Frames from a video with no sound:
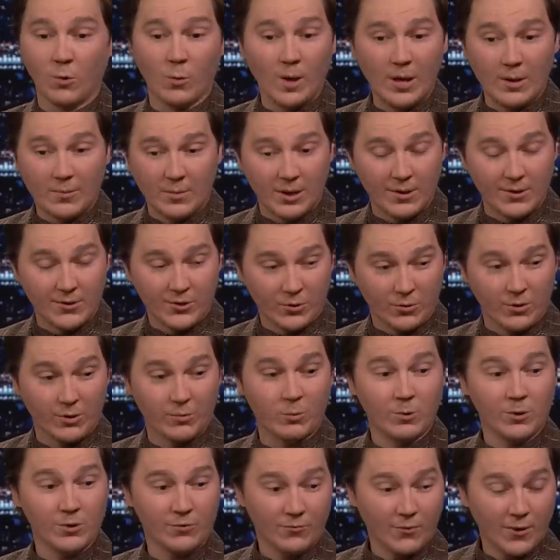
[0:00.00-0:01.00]
away by the
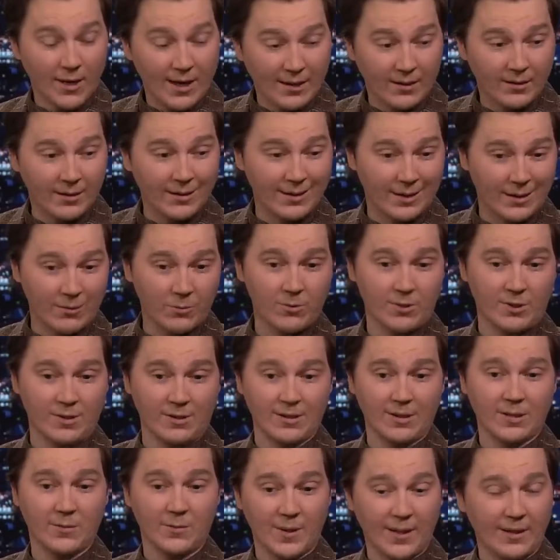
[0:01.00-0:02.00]
script, which frankly I
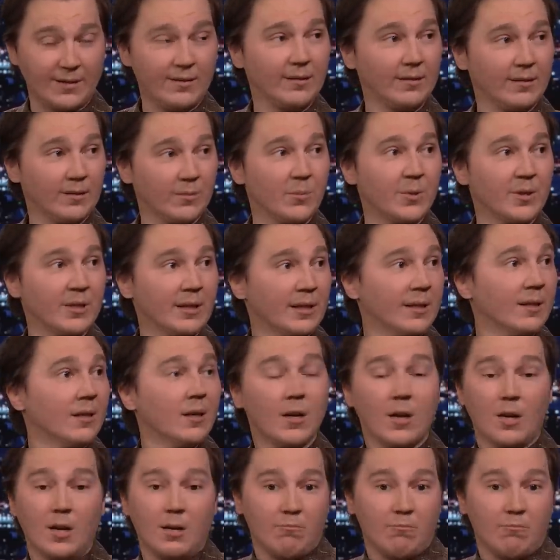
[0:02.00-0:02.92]
wasn't expecting to be.